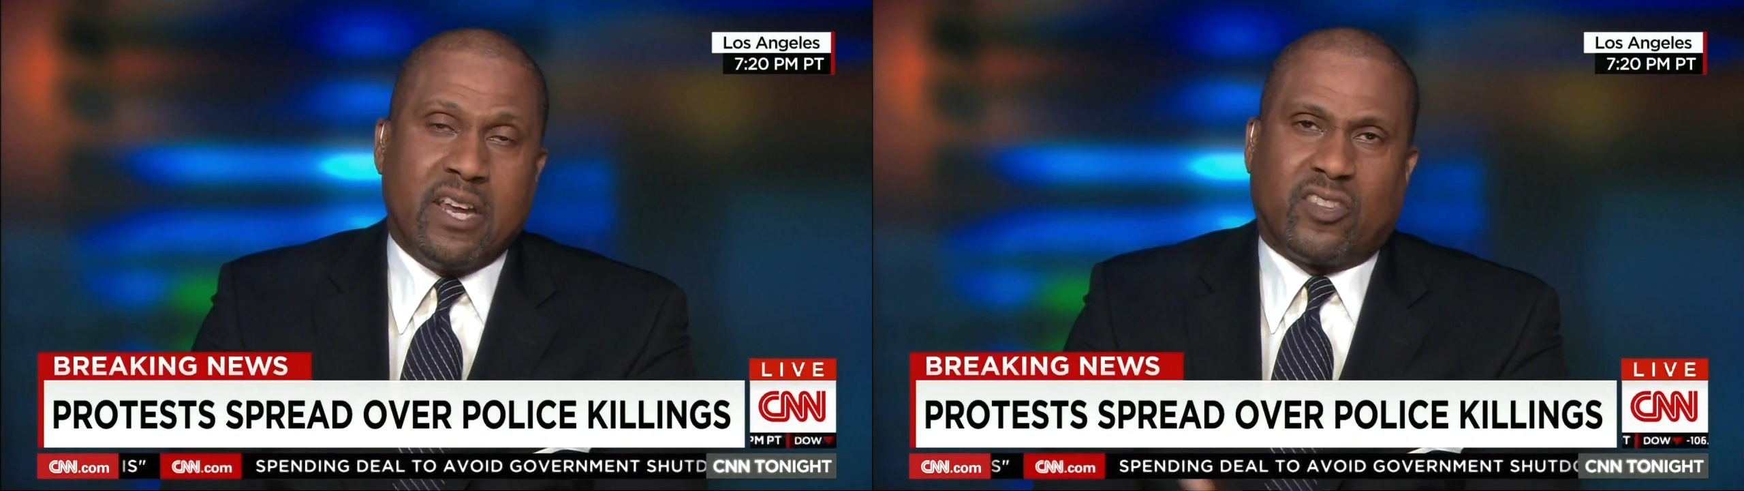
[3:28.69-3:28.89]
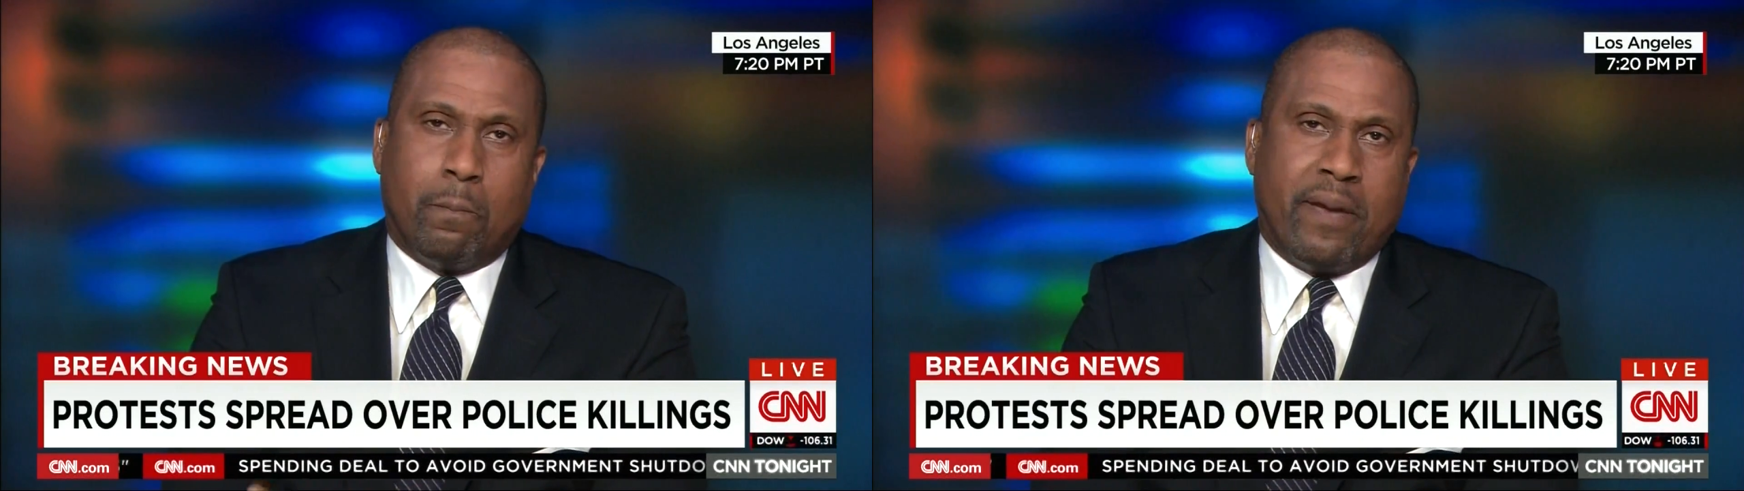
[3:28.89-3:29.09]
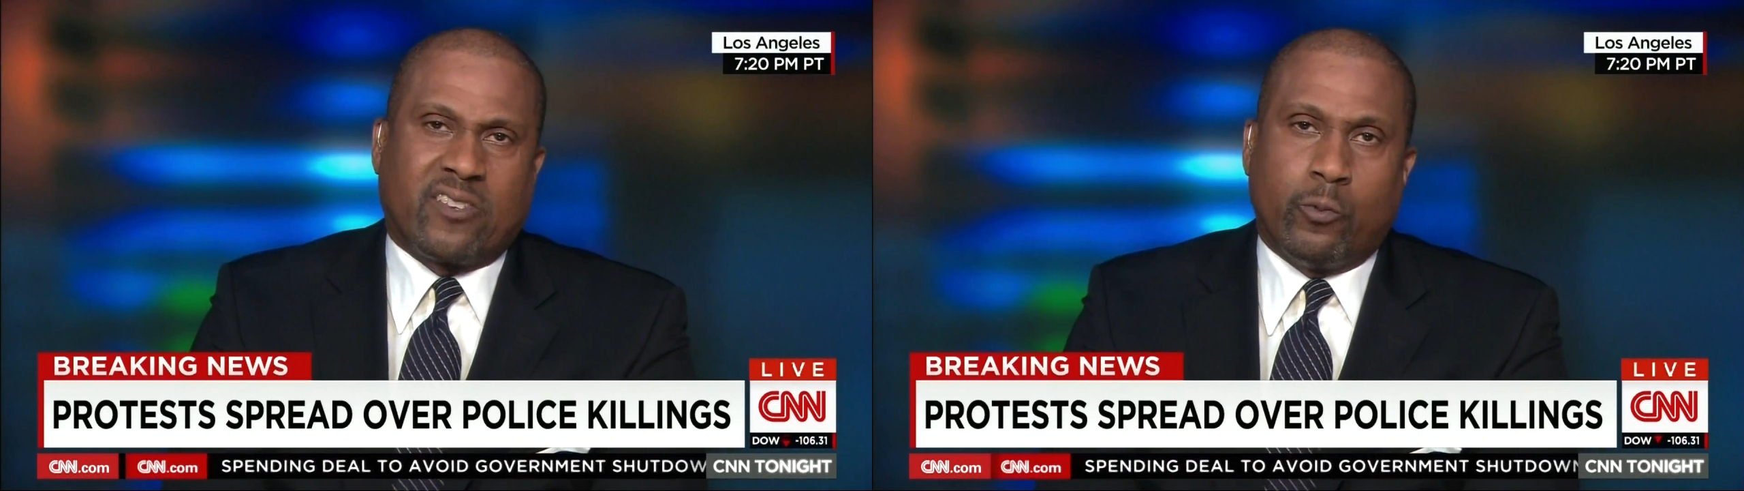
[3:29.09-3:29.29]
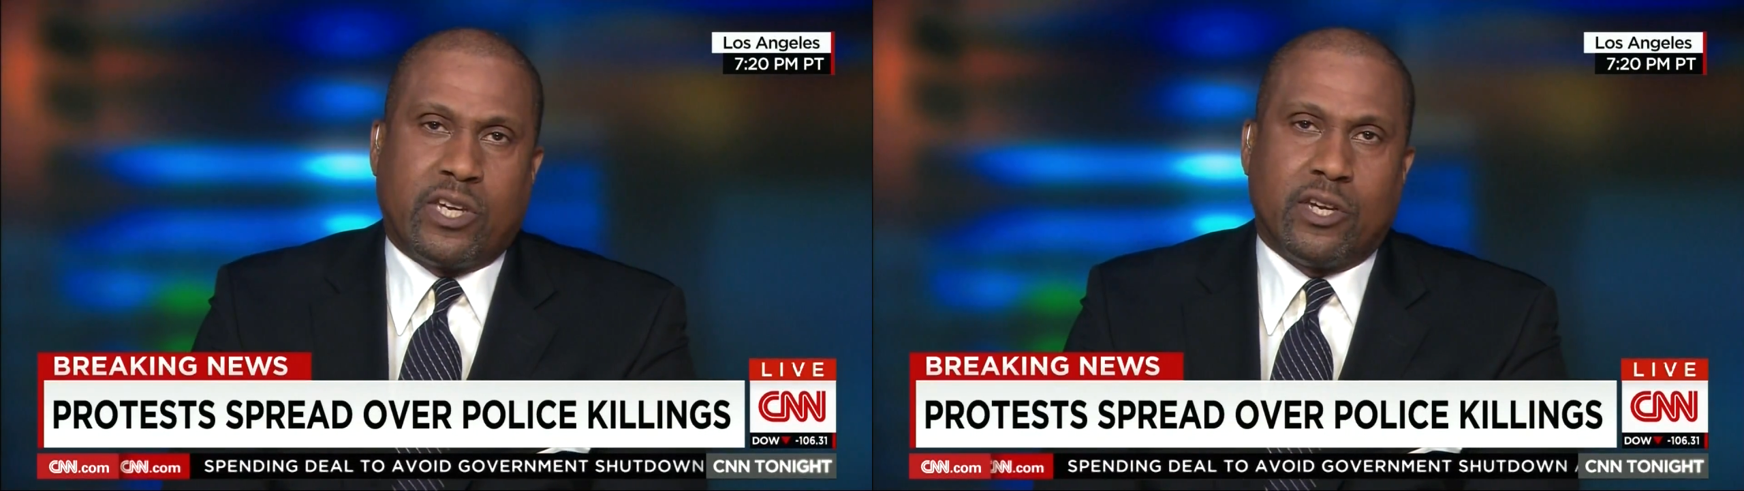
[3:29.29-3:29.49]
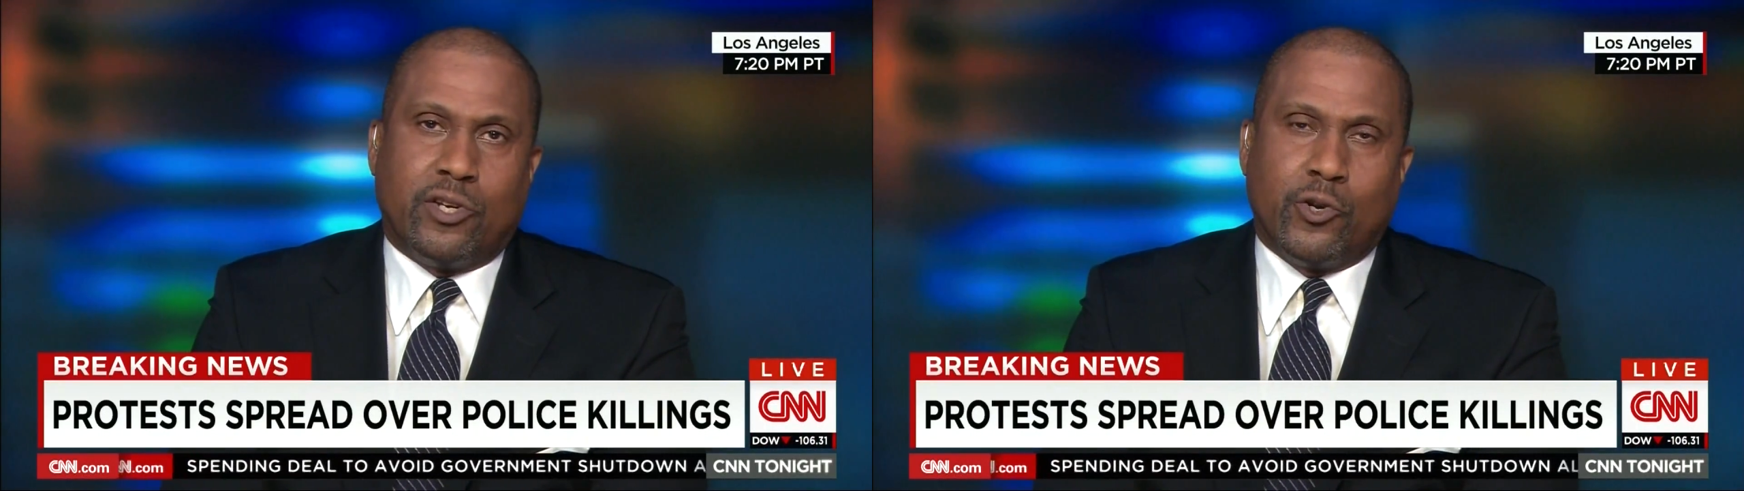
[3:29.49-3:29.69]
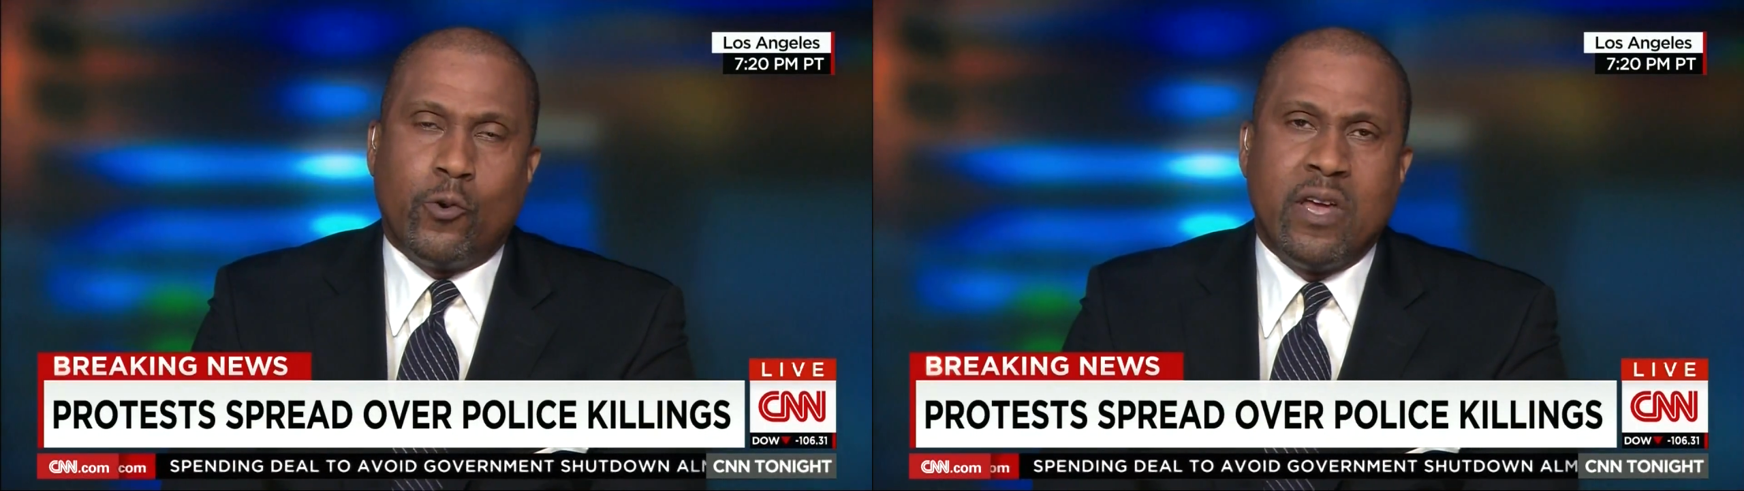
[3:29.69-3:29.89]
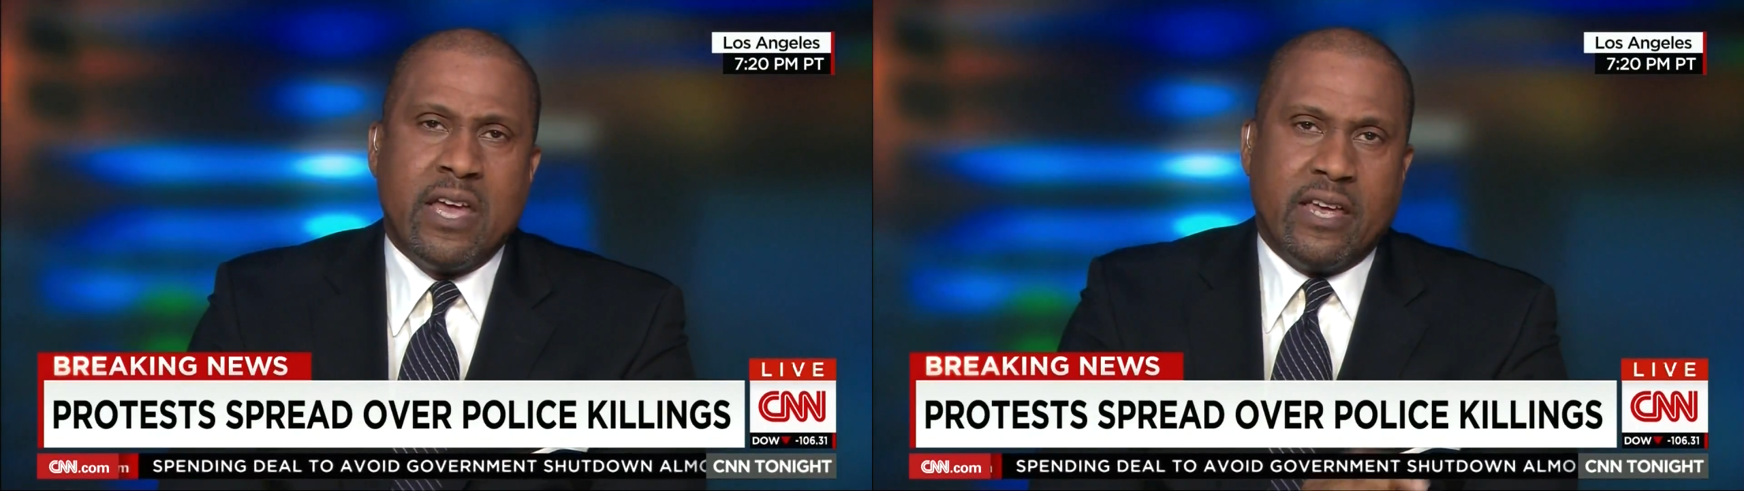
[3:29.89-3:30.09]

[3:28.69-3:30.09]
is the best we can do